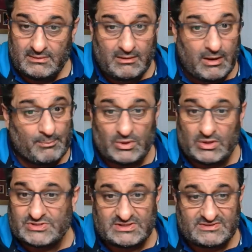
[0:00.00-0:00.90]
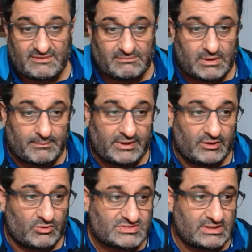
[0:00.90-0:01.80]
I apologise if I'm coming
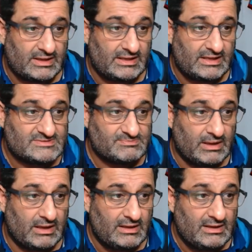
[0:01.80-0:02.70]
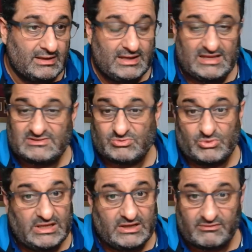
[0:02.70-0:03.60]
across like this, but it's
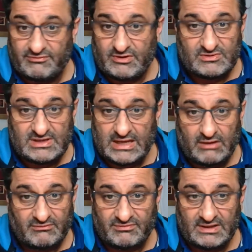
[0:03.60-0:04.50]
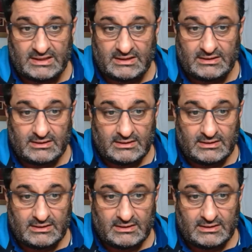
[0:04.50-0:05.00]
really confusing how I'm feeling.